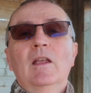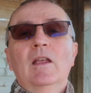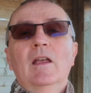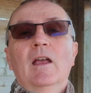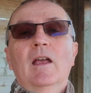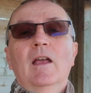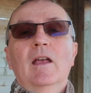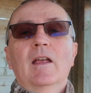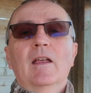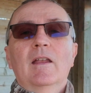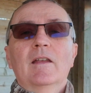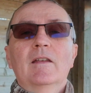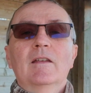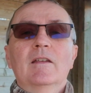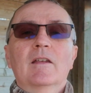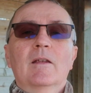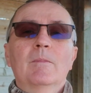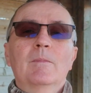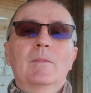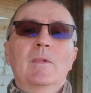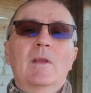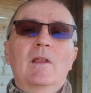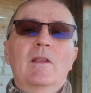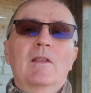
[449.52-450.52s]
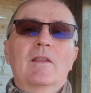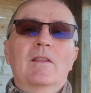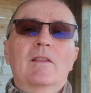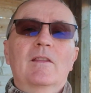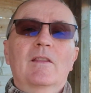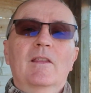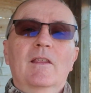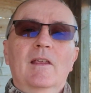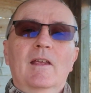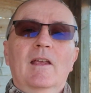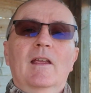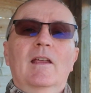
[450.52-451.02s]
and
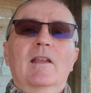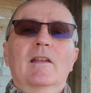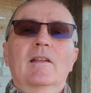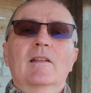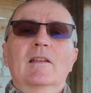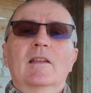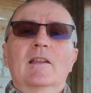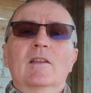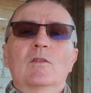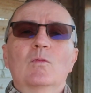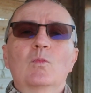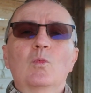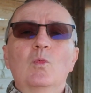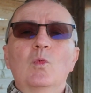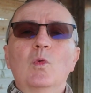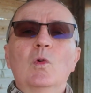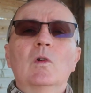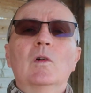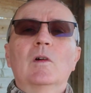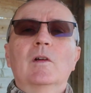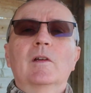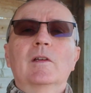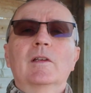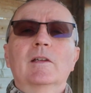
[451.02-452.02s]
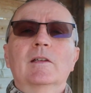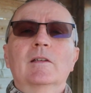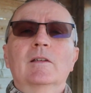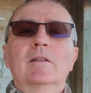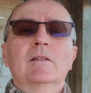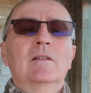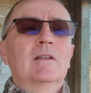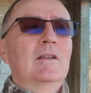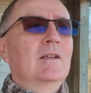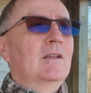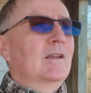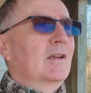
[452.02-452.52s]
that is why
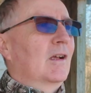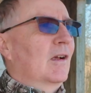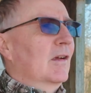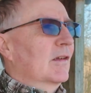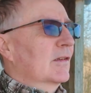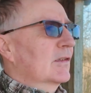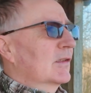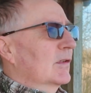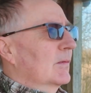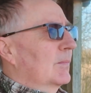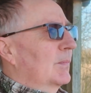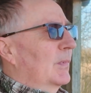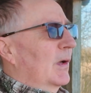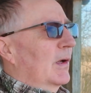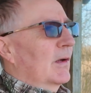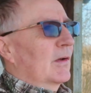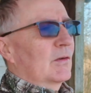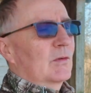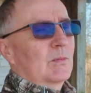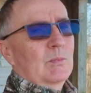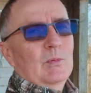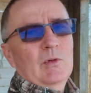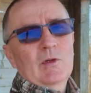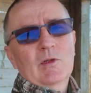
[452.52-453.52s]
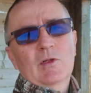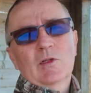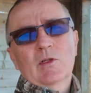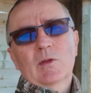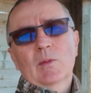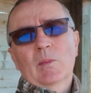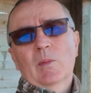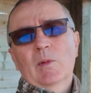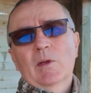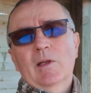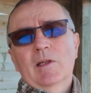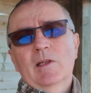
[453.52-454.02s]
I suppose
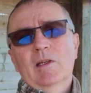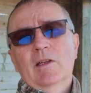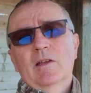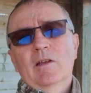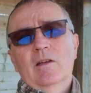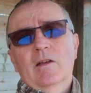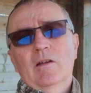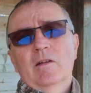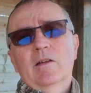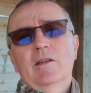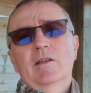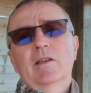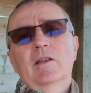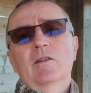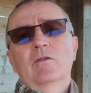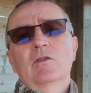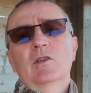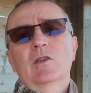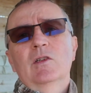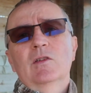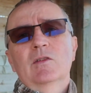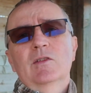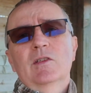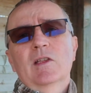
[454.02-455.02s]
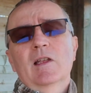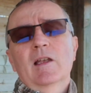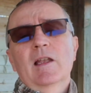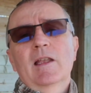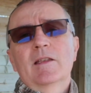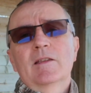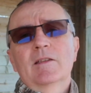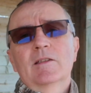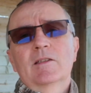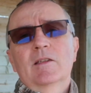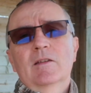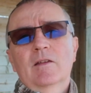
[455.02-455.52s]
principally I don't use the
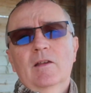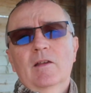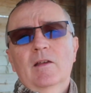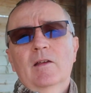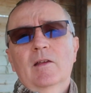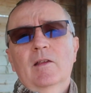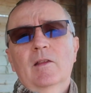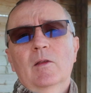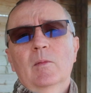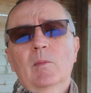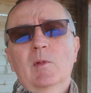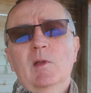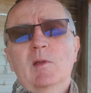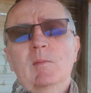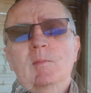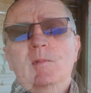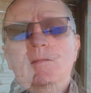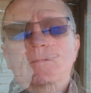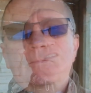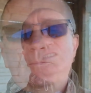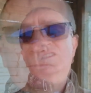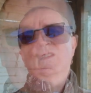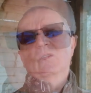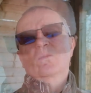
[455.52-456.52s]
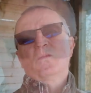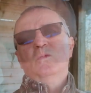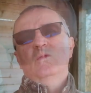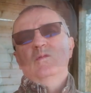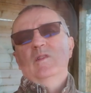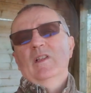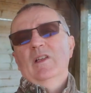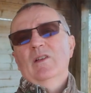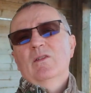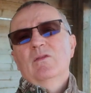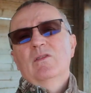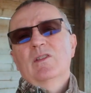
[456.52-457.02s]
lens at the moment. So
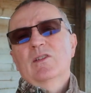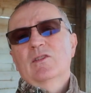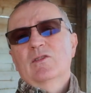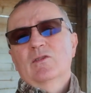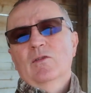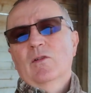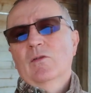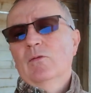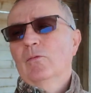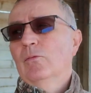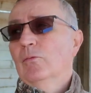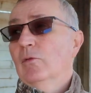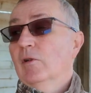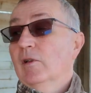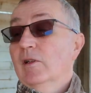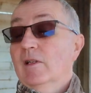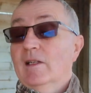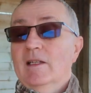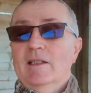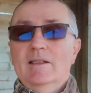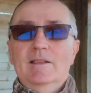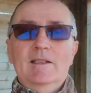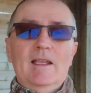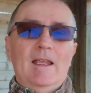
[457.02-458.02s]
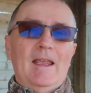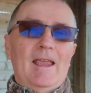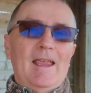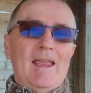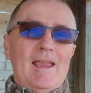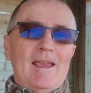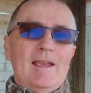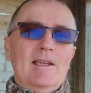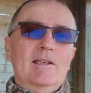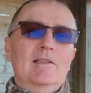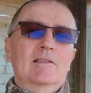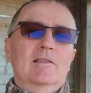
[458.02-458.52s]
although the software is
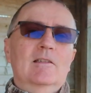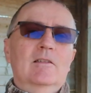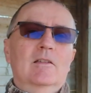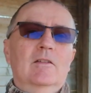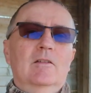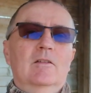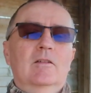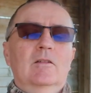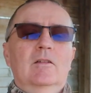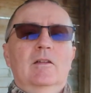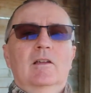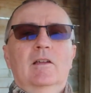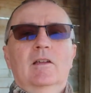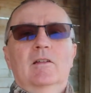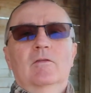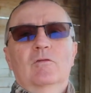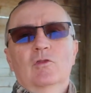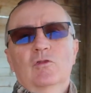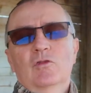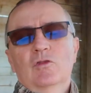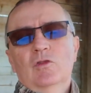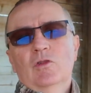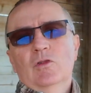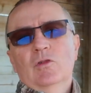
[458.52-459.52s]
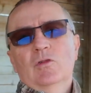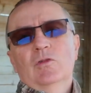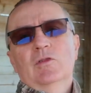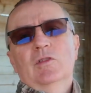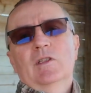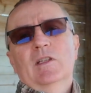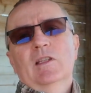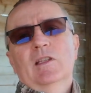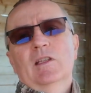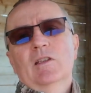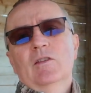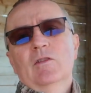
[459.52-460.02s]
excellent at
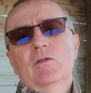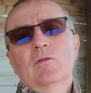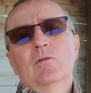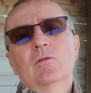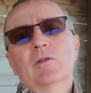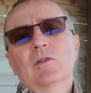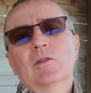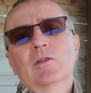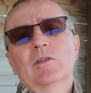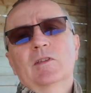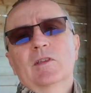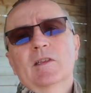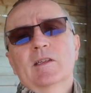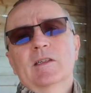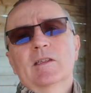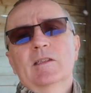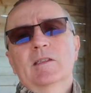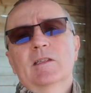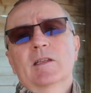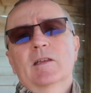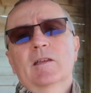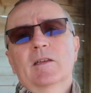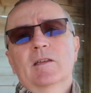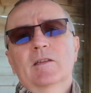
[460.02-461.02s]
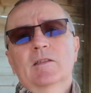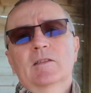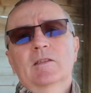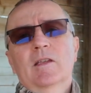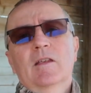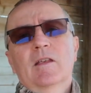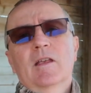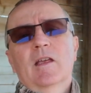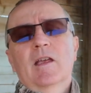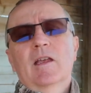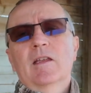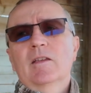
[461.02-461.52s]
reducing the noise these days,
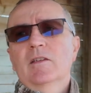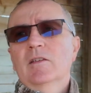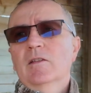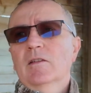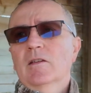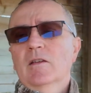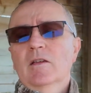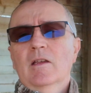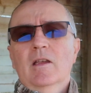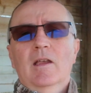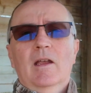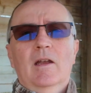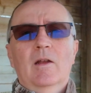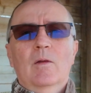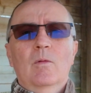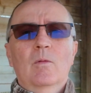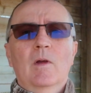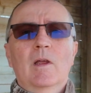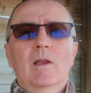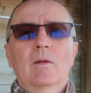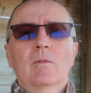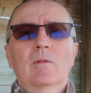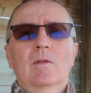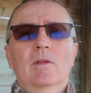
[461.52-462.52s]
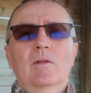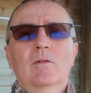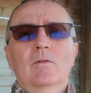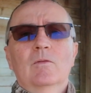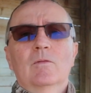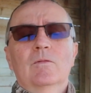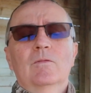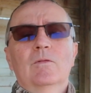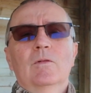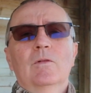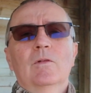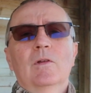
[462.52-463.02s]
and you can get away with an
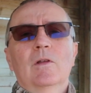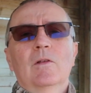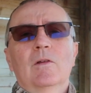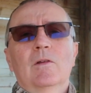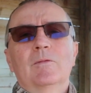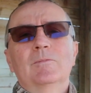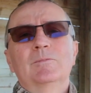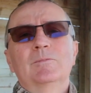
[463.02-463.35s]
awful lot,